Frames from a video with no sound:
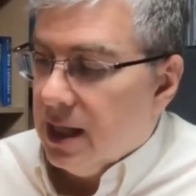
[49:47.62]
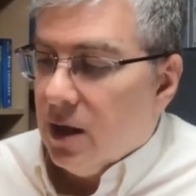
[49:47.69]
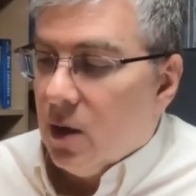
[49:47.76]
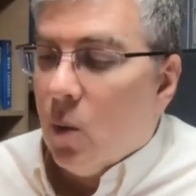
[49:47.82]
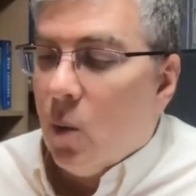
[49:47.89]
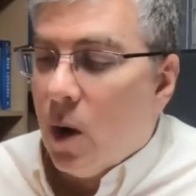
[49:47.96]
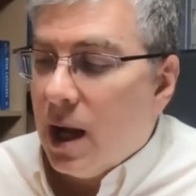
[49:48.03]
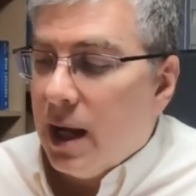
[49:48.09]

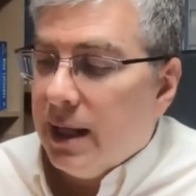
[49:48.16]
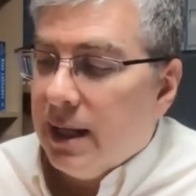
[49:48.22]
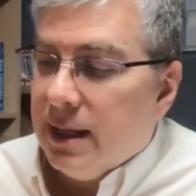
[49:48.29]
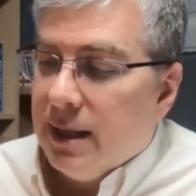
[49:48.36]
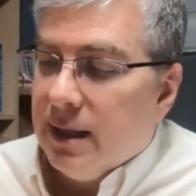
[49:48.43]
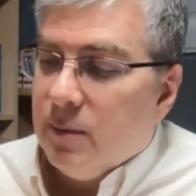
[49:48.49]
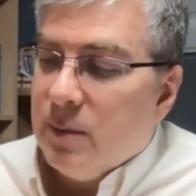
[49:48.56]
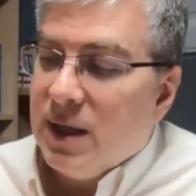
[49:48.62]
Why?
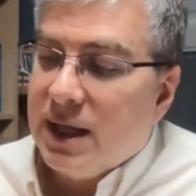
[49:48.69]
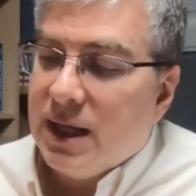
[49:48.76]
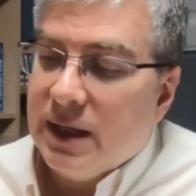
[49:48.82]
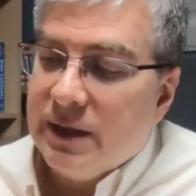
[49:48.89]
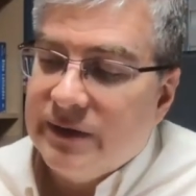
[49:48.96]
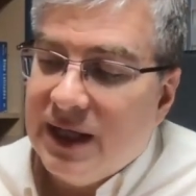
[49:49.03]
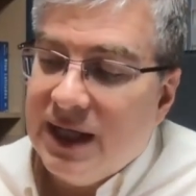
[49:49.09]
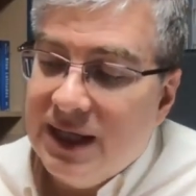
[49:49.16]

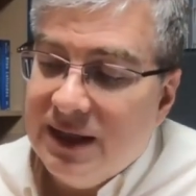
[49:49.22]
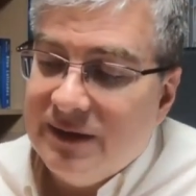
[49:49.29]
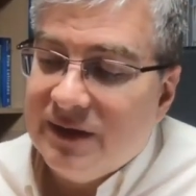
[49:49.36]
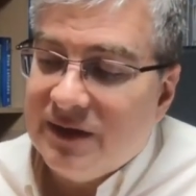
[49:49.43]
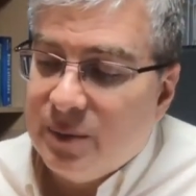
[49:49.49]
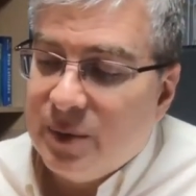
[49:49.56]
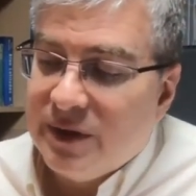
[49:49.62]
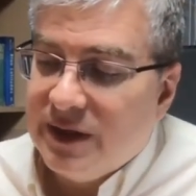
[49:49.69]
Because it is a
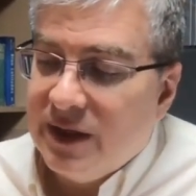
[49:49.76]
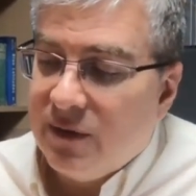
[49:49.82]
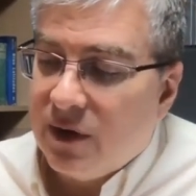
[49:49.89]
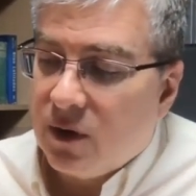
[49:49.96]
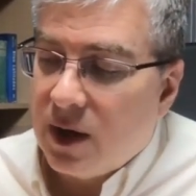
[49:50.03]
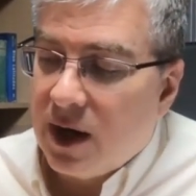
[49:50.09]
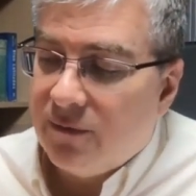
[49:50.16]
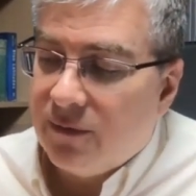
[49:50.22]
specific
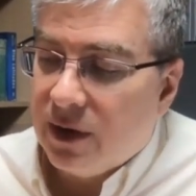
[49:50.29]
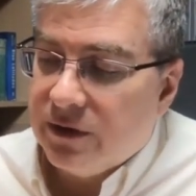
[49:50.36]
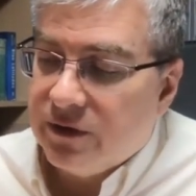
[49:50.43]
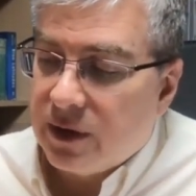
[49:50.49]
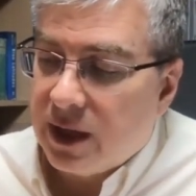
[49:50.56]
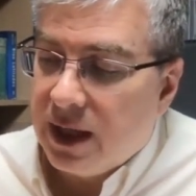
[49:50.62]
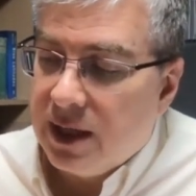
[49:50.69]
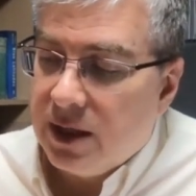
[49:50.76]
reference,
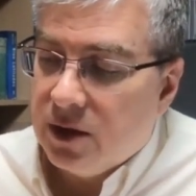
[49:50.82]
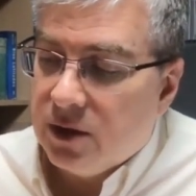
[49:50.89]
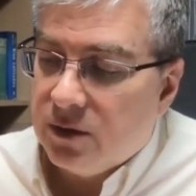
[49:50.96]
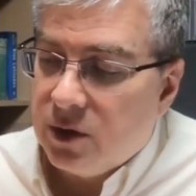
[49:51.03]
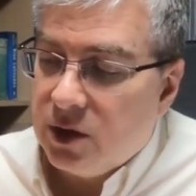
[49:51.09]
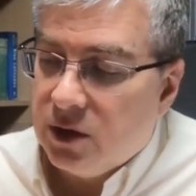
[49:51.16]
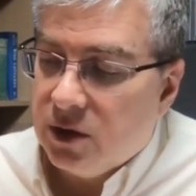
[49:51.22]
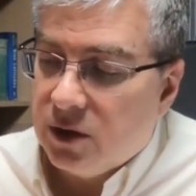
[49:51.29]
right?
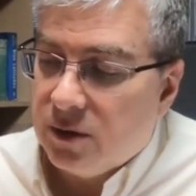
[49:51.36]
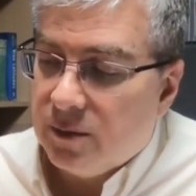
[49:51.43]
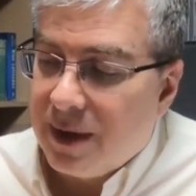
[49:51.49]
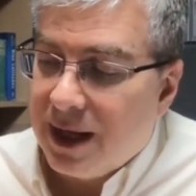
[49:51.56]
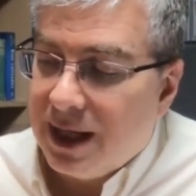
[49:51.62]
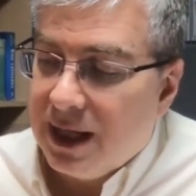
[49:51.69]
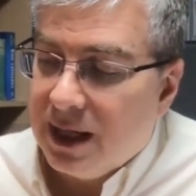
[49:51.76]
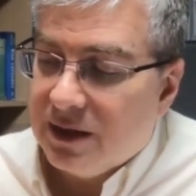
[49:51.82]
You're
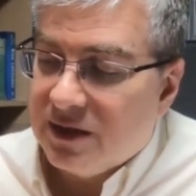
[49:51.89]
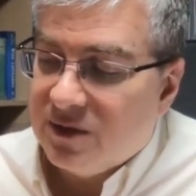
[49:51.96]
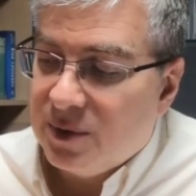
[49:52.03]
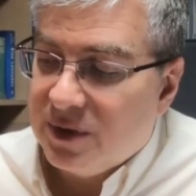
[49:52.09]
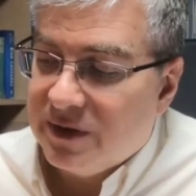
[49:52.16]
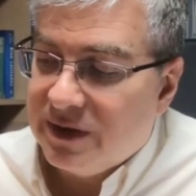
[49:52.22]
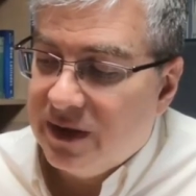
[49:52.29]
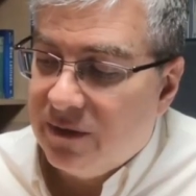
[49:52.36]
making a
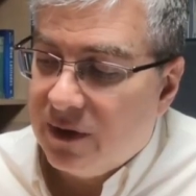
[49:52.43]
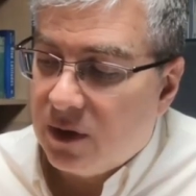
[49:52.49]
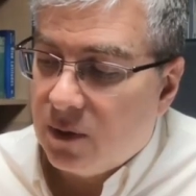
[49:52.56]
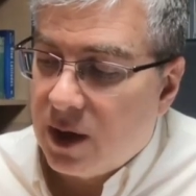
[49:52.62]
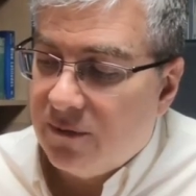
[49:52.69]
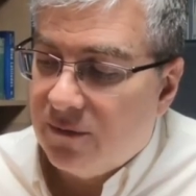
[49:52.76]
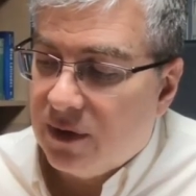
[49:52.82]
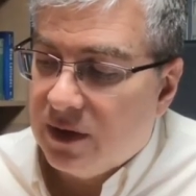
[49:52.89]
specific
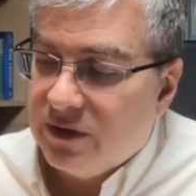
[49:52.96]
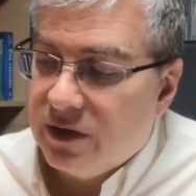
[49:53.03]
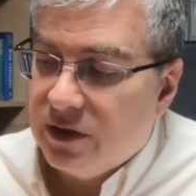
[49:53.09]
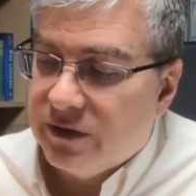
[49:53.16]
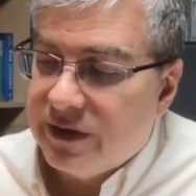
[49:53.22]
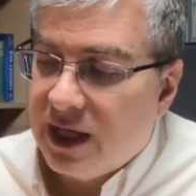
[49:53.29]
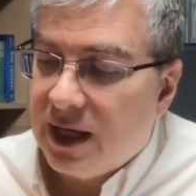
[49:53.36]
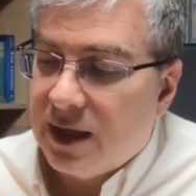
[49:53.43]
reference. You're
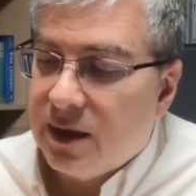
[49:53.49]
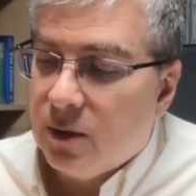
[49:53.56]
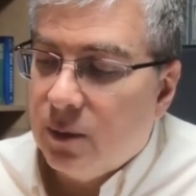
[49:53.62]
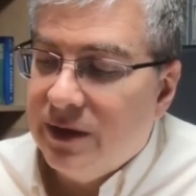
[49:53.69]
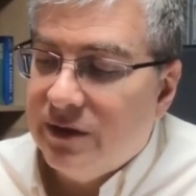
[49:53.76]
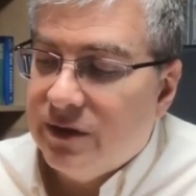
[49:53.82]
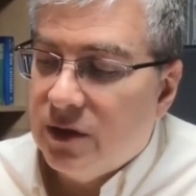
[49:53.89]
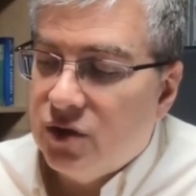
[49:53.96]
saying the
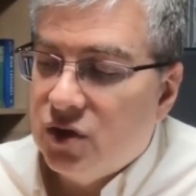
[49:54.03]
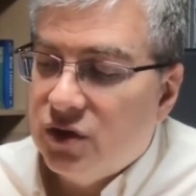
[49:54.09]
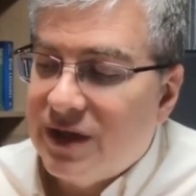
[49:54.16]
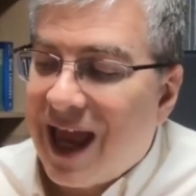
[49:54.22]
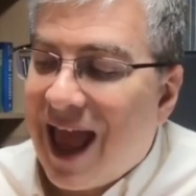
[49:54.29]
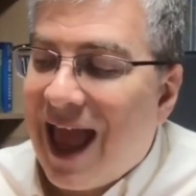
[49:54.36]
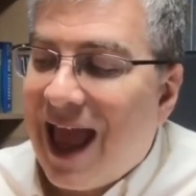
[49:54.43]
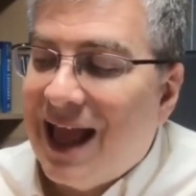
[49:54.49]
researchers
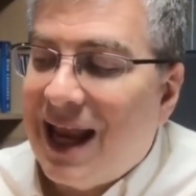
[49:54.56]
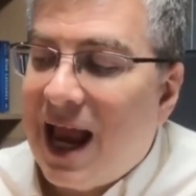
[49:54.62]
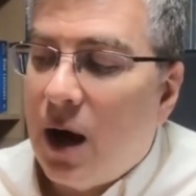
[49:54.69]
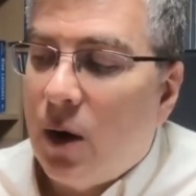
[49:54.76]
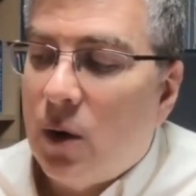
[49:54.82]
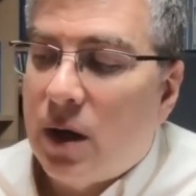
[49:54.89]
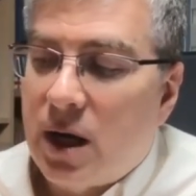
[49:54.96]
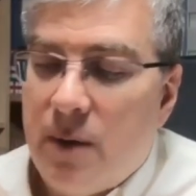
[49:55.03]
at
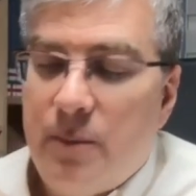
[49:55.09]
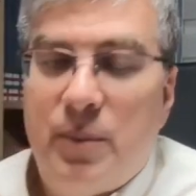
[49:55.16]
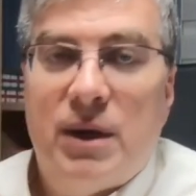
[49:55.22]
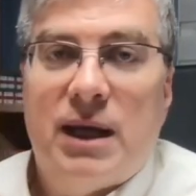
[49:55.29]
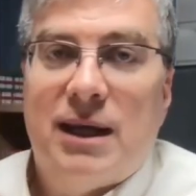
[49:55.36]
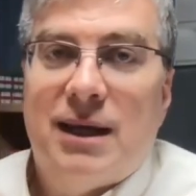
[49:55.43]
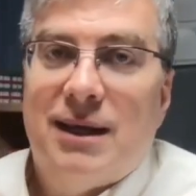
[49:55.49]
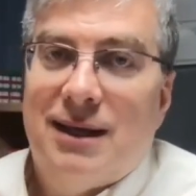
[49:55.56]
our
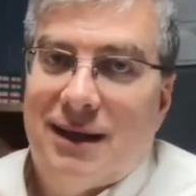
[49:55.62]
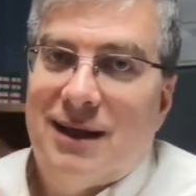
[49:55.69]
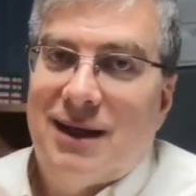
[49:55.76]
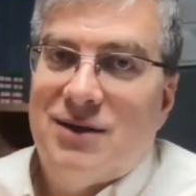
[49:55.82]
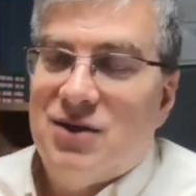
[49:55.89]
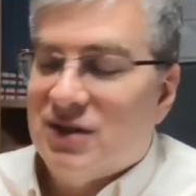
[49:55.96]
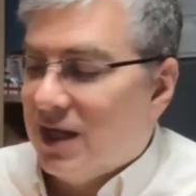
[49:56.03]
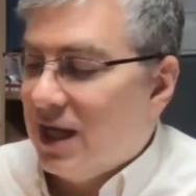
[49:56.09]
company. And I
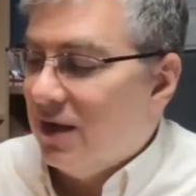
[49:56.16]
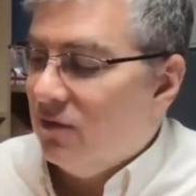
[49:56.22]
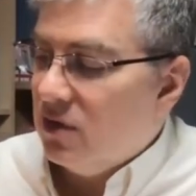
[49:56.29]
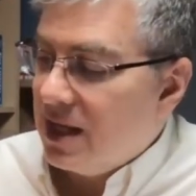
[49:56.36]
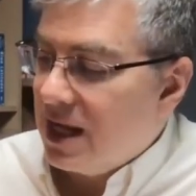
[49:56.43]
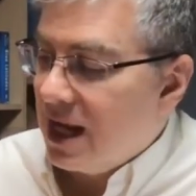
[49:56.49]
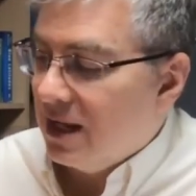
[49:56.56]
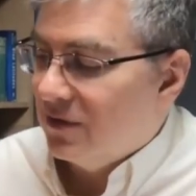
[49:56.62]
just gave you
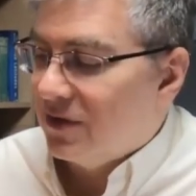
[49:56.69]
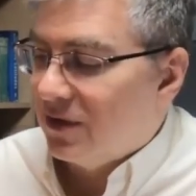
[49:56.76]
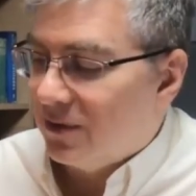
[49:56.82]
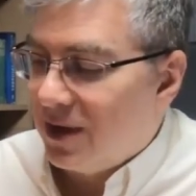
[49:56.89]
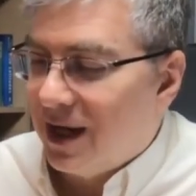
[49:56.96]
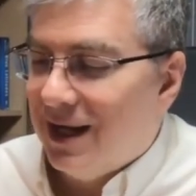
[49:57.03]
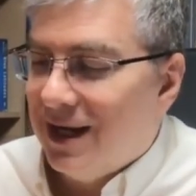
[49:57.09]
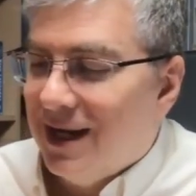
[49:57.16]
the answer,
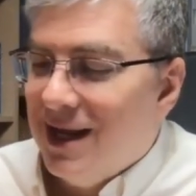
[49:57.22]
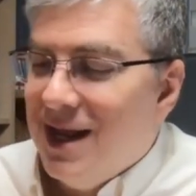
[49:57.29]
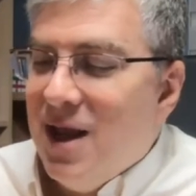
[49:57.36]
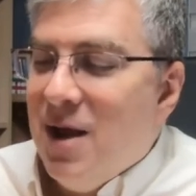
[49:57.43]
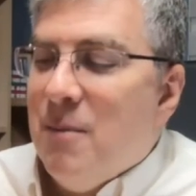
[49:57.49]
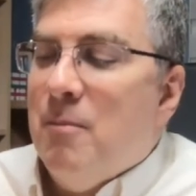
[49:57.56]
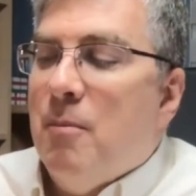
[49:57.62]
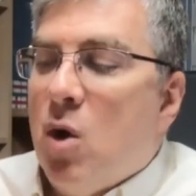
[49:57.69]
right?
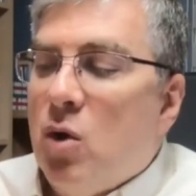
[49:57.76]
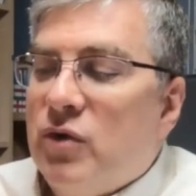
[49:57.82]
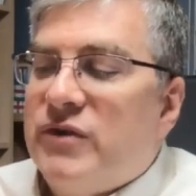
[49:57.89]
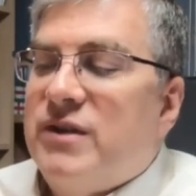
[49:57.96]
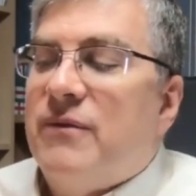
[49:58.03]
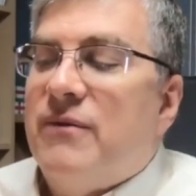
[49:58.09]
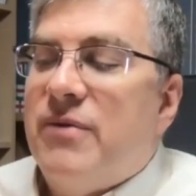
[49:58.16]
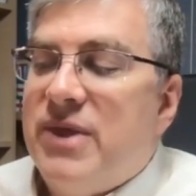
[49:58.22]
Most
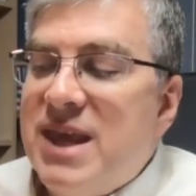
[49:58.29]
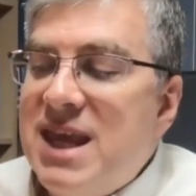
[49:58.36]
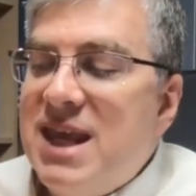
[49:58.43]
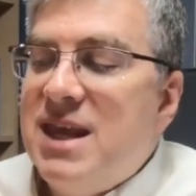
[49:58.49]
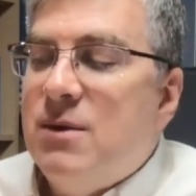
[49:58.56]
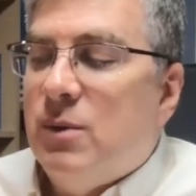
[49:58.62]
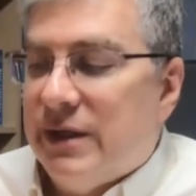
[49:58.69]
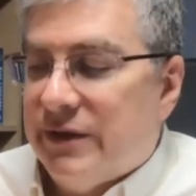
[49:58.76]
of
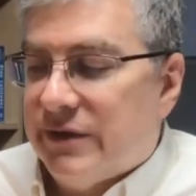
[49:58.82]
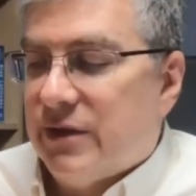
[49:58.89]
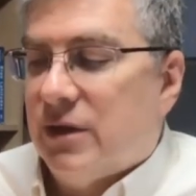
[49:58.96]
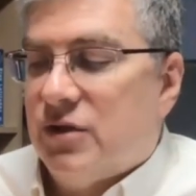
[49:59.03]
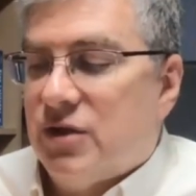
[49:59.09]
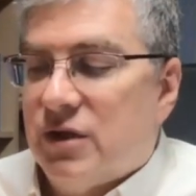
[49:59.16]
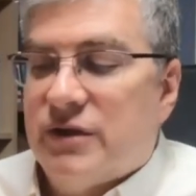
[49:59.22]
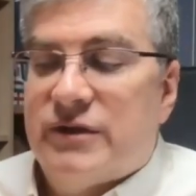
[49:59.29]
the
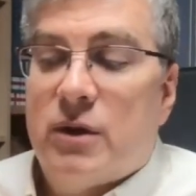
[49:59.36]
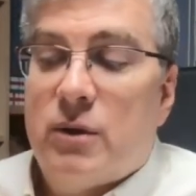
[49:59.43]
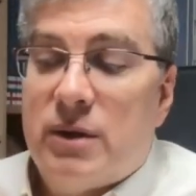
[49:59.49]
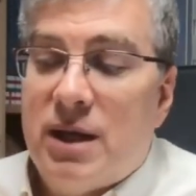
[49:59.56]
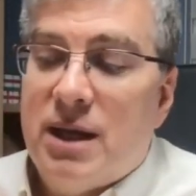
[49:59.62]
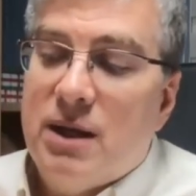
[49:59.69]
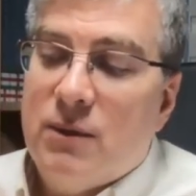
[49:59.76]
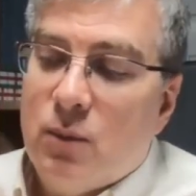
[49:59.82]
researchers. So
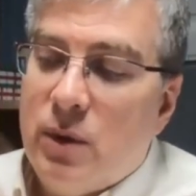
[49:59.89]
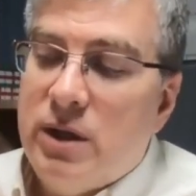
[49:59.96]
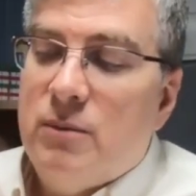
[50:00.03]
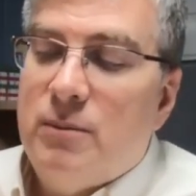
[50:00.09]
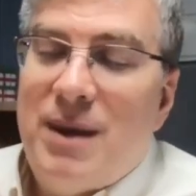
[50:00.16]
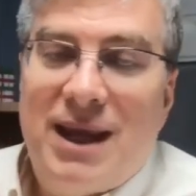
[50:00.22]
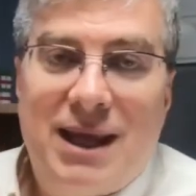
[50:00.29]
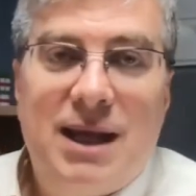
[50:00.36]
when you're
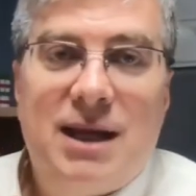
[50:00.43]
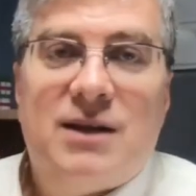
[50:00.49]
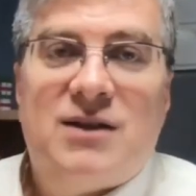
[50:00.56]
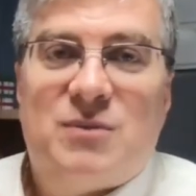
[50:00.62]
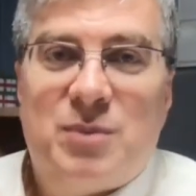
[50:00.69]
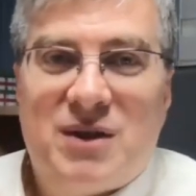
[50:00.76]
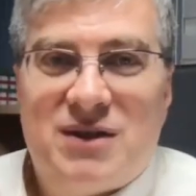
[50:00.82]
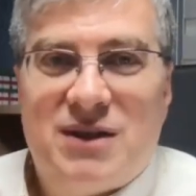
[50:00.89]
making a
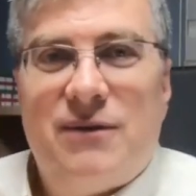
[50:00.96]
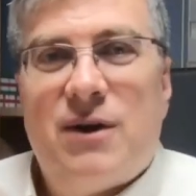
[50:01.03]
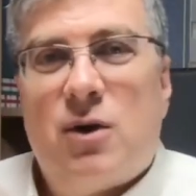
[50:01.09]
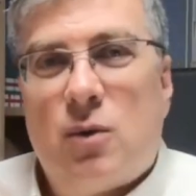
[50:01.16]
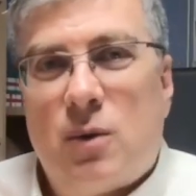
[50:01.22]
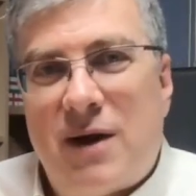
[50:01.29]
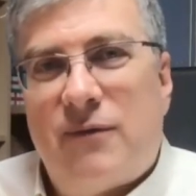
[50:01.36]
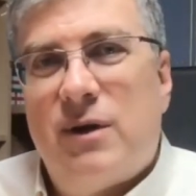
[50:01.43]
specific
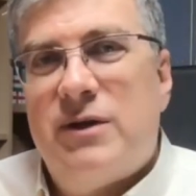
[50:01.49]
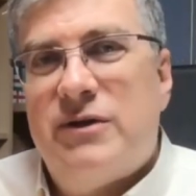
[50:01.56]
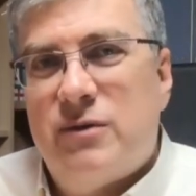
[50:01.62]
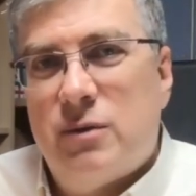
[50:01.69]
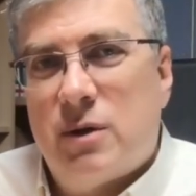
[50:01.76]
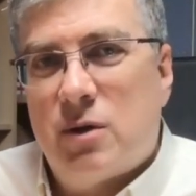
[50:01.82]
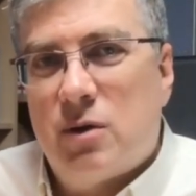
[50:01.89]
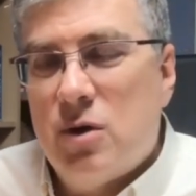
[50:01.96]
reference
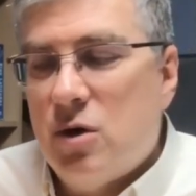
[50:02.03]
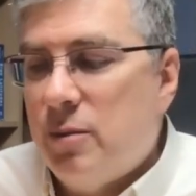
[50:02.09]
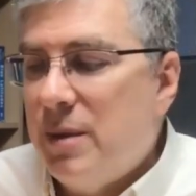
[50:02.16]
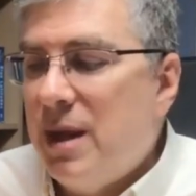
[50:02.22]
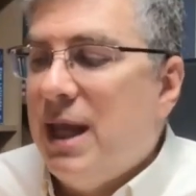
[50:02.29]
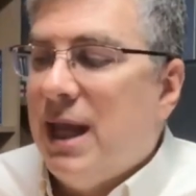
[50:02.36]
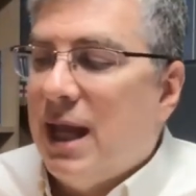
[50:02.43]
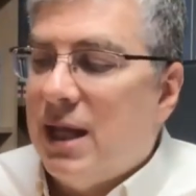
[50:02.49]
to a group
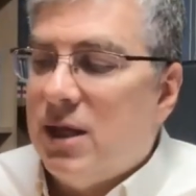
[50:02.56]
and